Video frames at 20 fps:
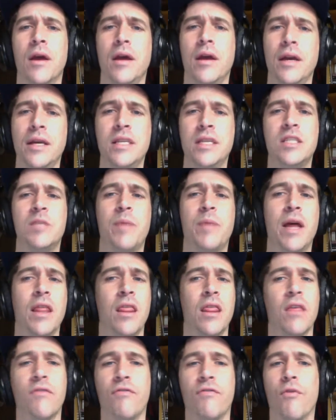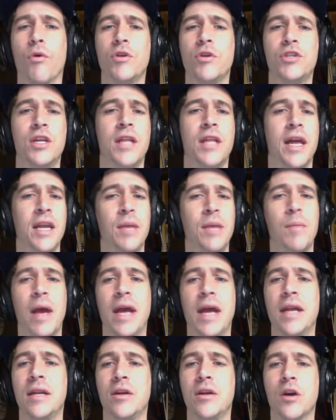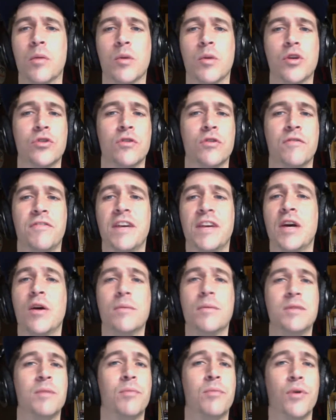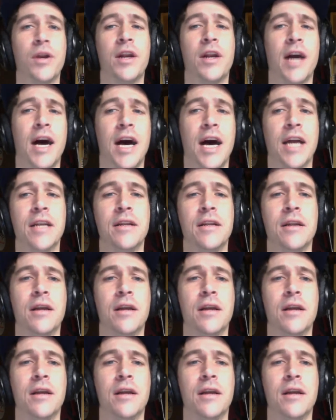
He spent the fortune that he made in commercial film to put it on.